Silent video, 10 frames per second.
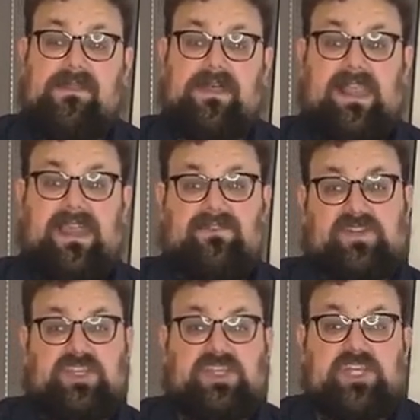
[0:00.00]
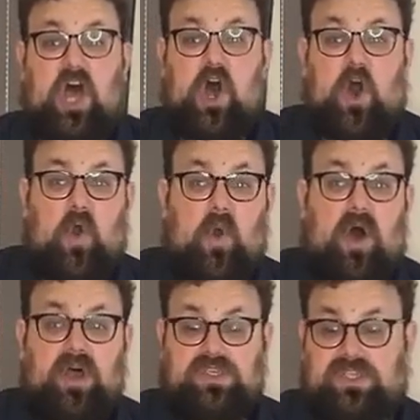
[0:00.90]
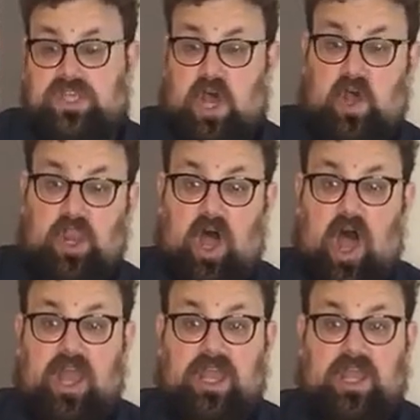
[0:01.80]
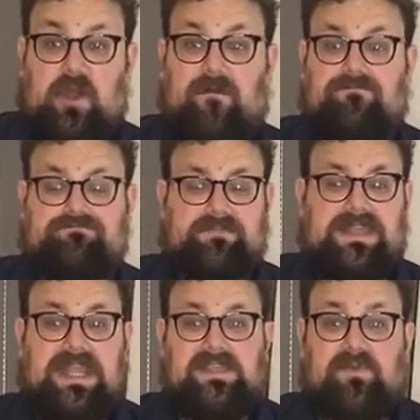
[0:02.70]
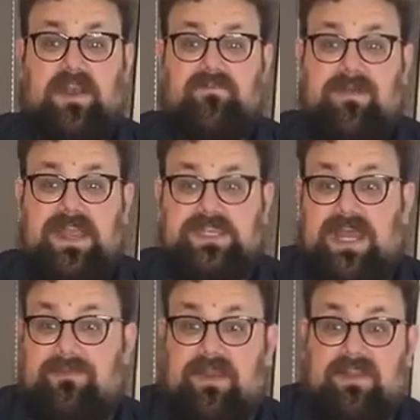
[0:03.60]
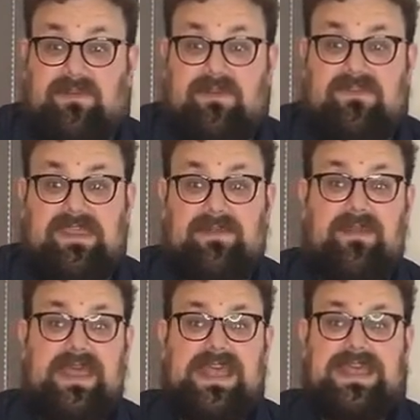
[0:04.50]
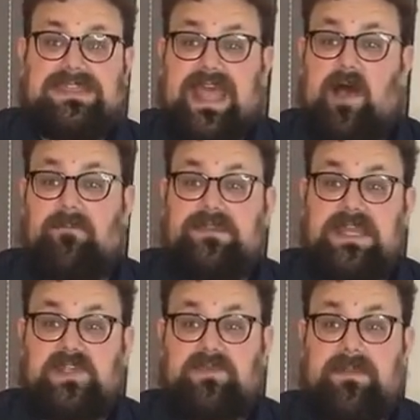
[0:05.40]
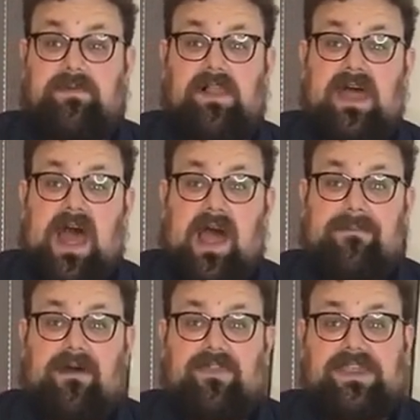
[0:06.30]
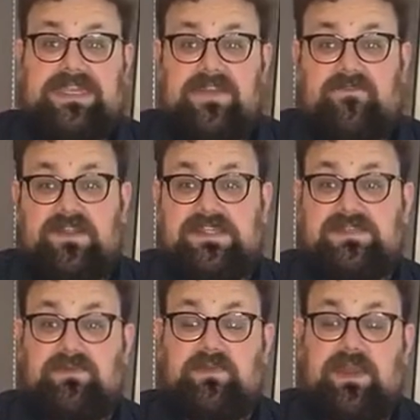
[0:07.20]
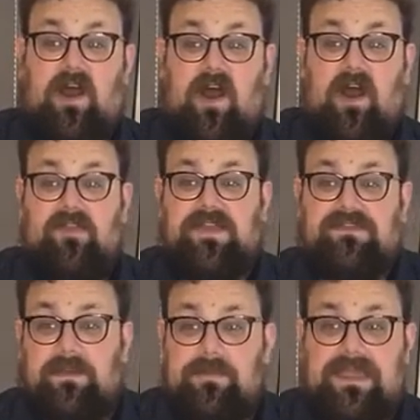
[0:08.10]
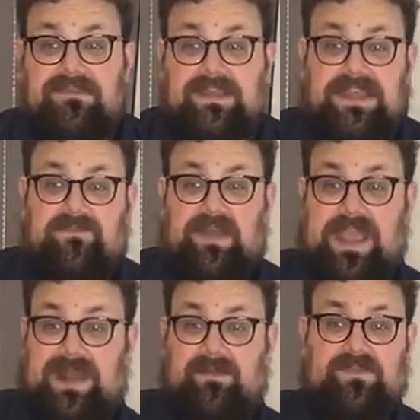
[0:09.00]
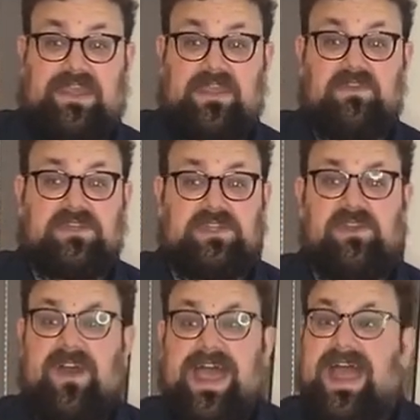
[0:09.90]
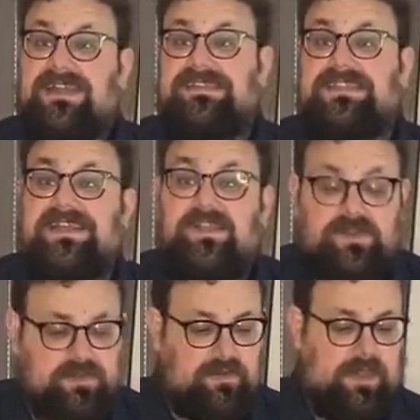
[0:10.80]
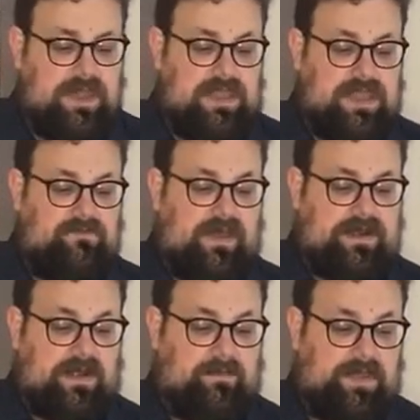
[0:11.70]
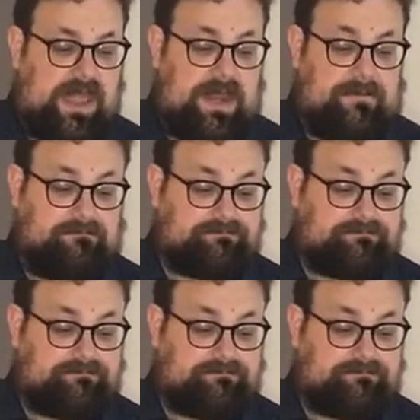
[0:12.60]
that lived so, so long ago. And that's part of my job here at the museum is to help teach people about the differences between all these amazing different animals that used to and still do live on our planet.